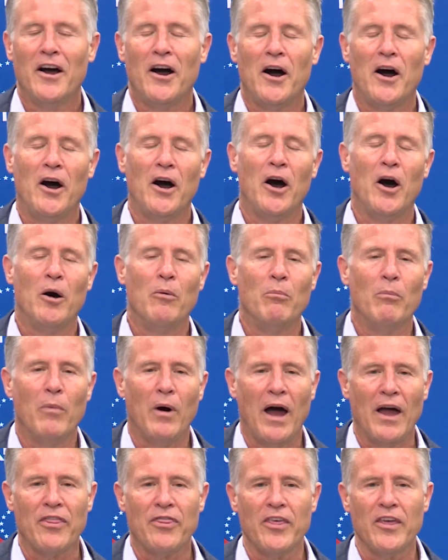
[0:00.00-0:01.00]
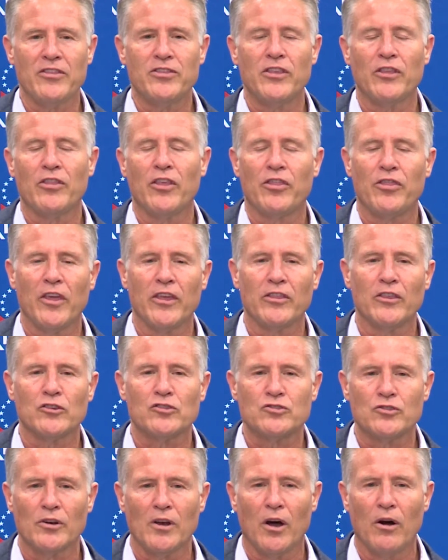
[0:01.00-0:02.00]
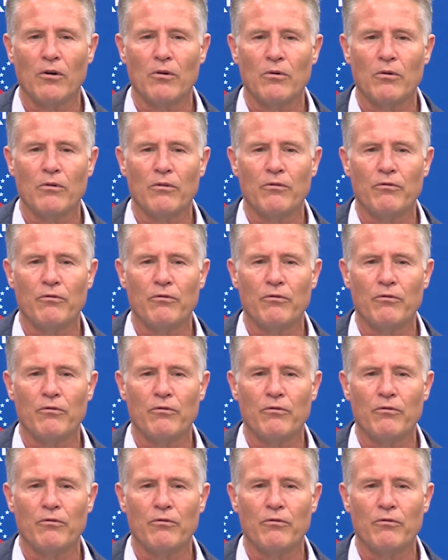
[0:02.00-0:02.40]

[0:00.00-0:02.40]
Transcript: I think that the thing that stood out